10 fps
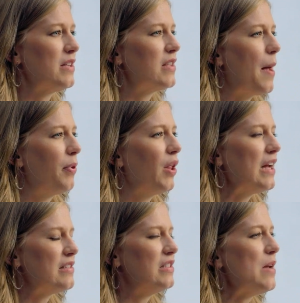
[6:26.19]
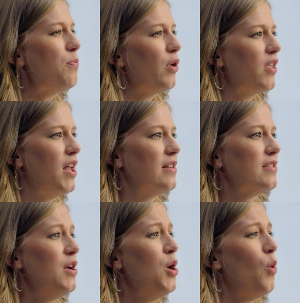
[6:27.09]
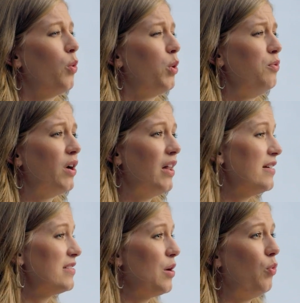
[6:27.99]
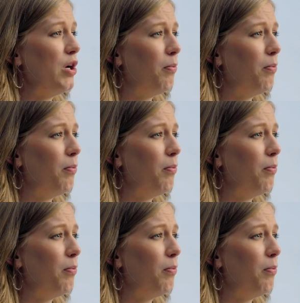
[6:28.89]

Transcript: It's that place deep within us where we realize that we